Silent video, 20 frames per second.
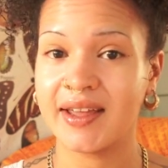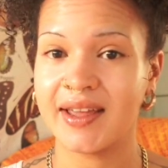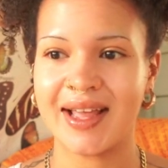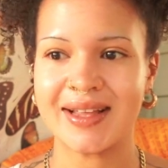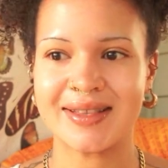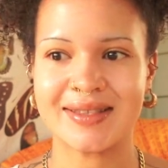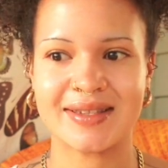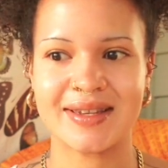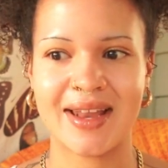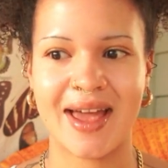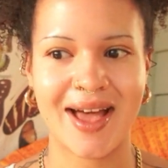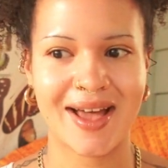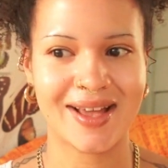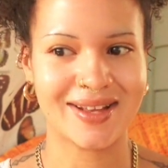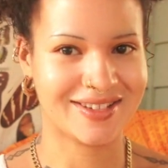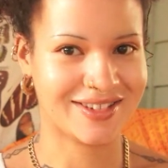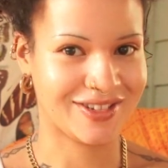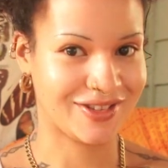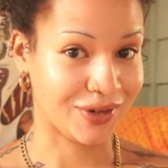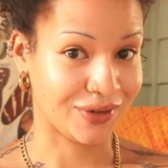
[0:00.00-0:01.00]
It's
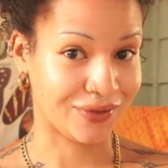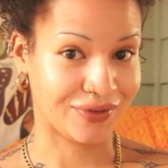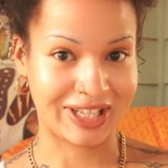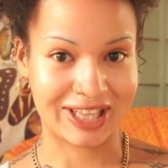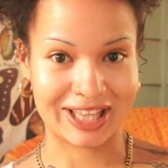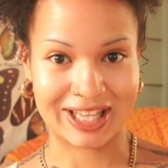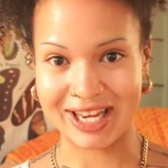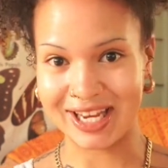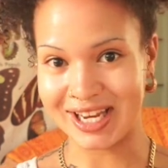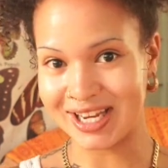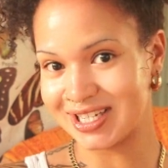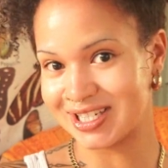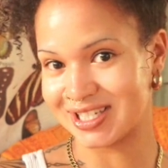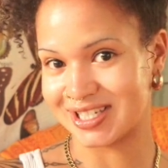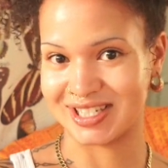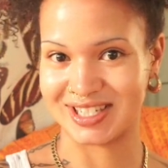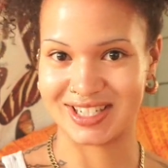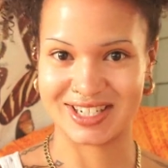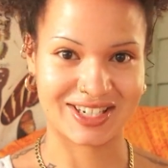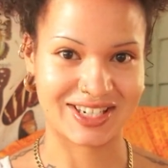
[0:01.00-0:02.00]
not the
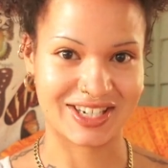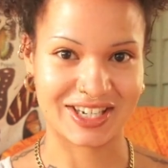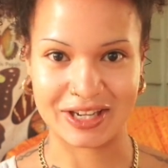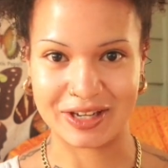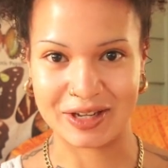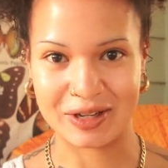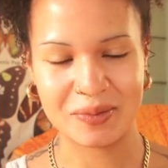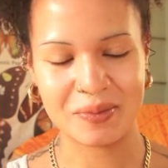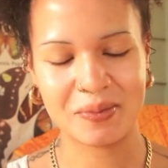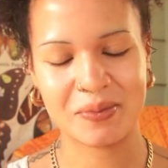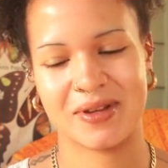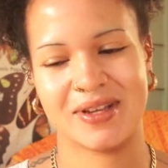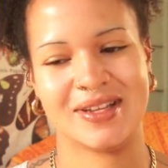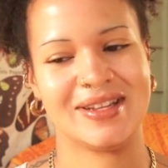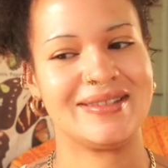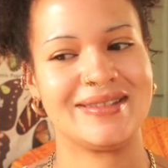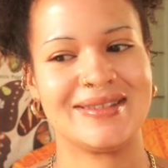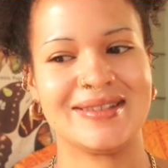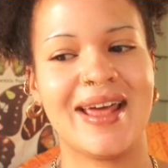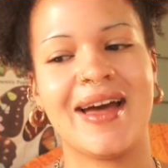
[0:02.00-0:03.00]
relationship.
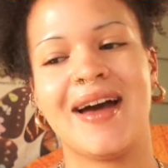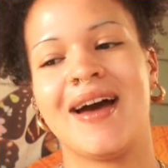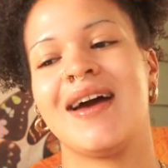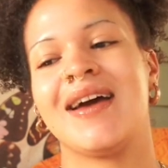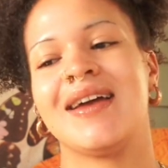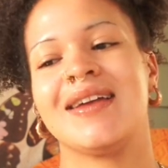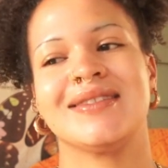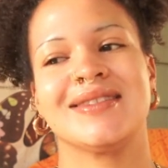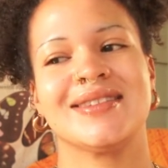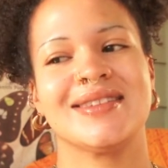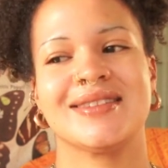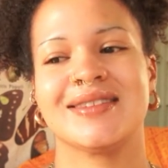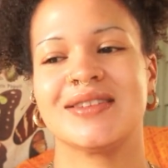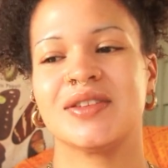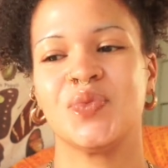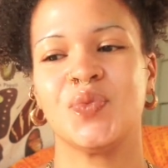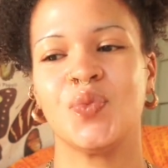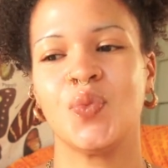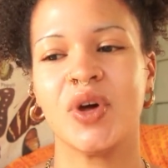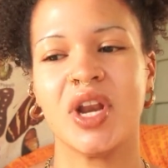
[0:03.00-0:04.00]
It's not
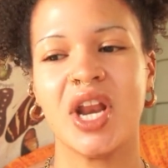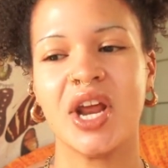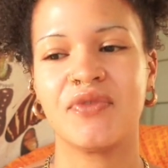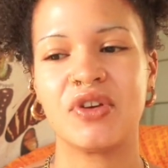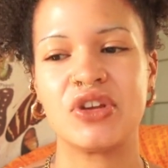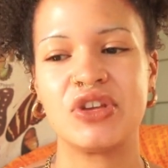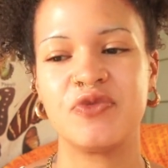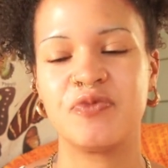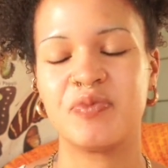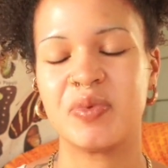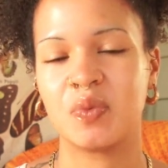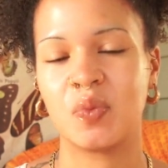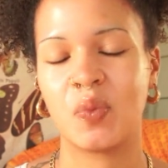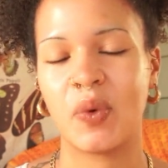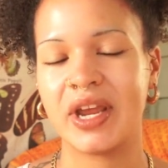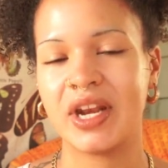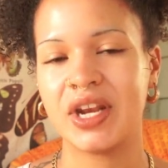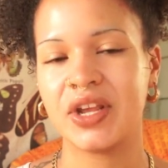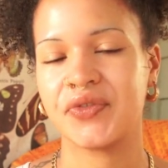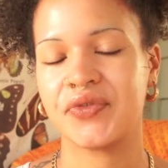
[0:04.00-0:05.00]
whatever you've been
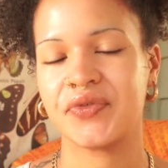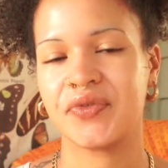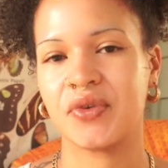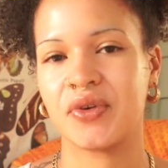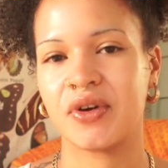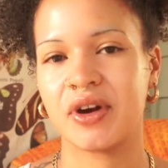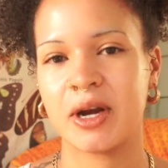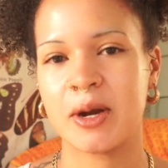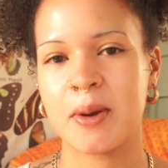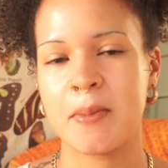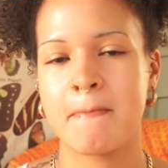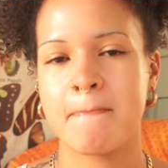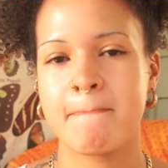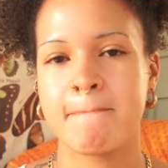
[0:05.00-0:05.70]
waiting for.